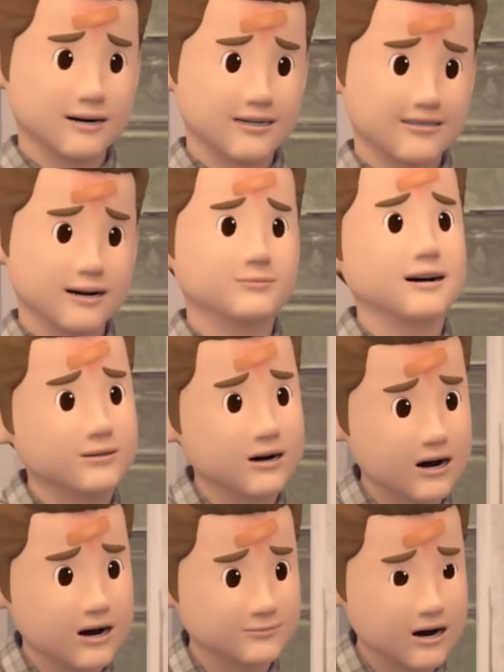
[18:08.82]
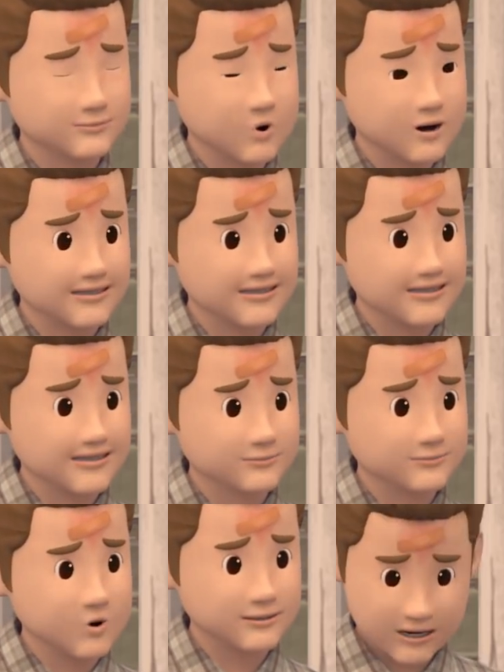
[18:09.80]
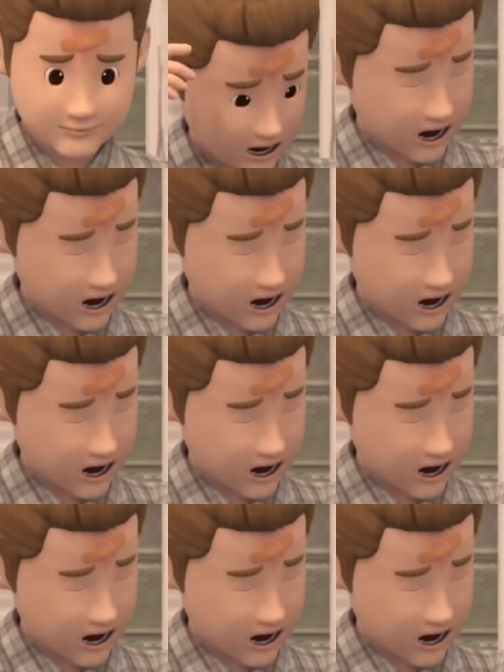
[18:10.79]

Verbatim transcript: a dangerous fire. A little grease just